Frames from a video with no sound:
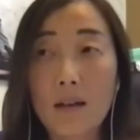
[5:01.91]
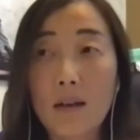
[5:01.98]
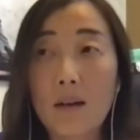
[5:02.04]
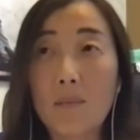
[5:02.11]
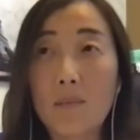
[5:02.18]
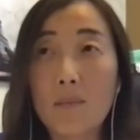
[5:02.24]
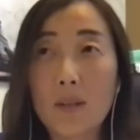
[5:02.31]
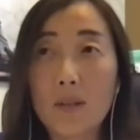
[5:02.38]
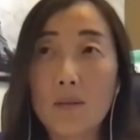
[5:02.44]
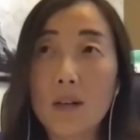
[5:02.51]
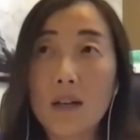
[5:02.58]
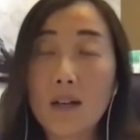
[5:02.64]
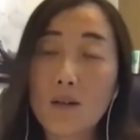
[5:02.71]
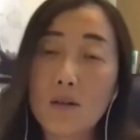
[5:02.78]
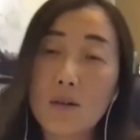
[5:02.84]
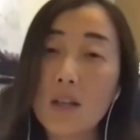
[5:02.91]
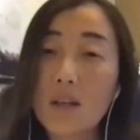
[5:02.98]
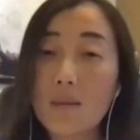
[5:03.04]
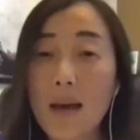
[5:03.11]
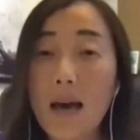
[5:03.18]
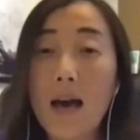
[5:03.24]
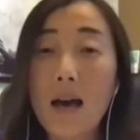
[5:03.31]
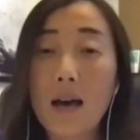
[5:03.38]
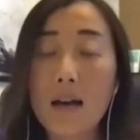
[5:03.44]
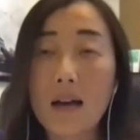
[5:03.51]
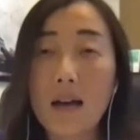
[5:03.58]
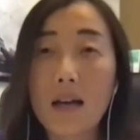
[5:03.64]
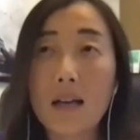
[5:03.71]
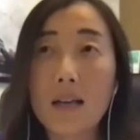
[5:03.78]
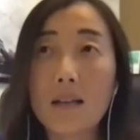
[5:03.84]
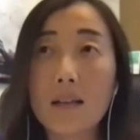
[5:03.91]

Kind of looking back, I